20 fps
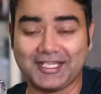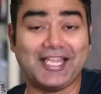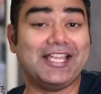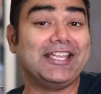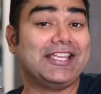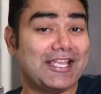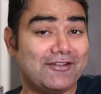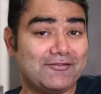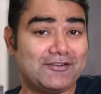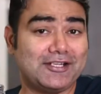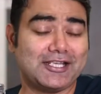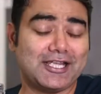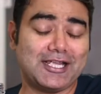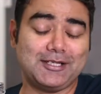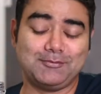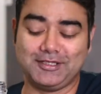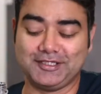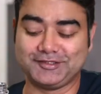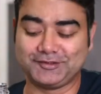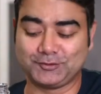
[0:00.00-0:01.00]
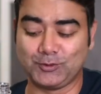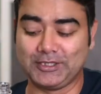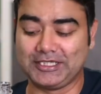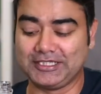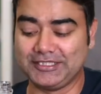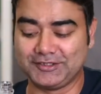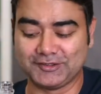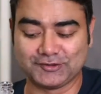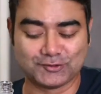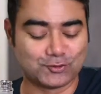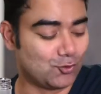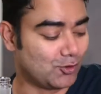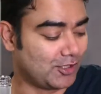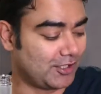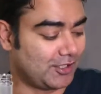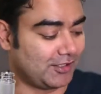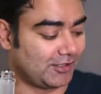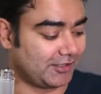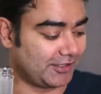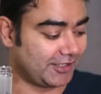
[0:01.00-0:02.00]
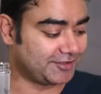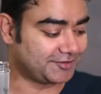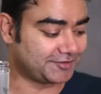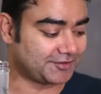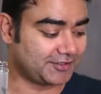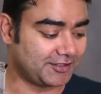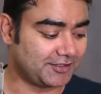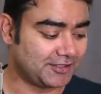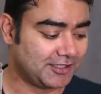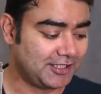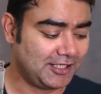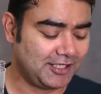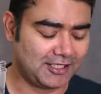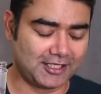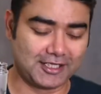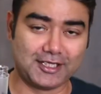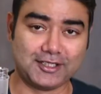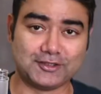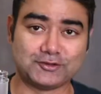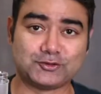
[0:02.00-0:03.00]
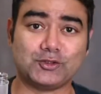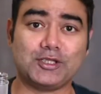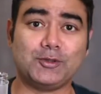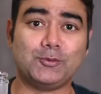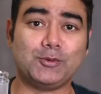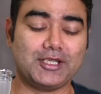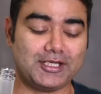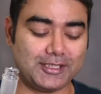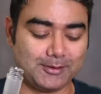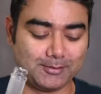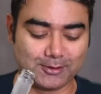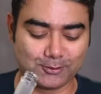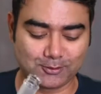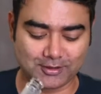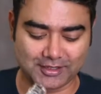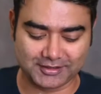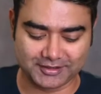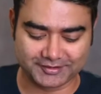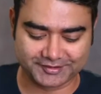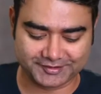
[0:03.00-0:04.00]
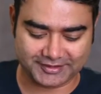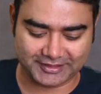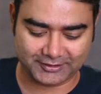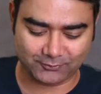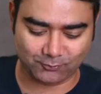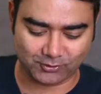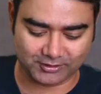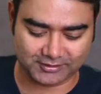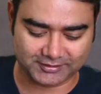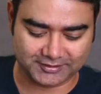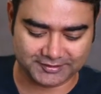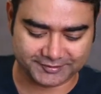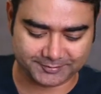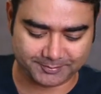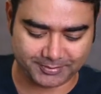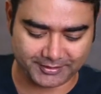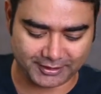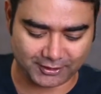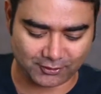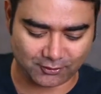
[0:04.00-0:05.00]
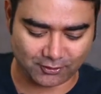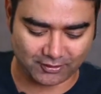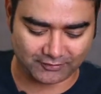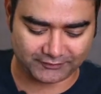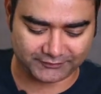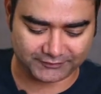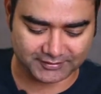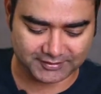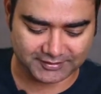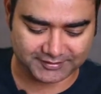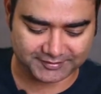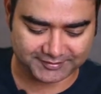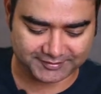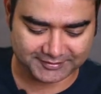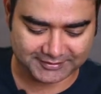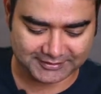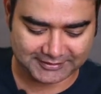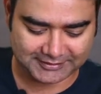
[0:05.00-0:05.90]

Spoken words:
Like every time, let's quickly just go ahead and taste it so that we are able to understand what the spirit offers.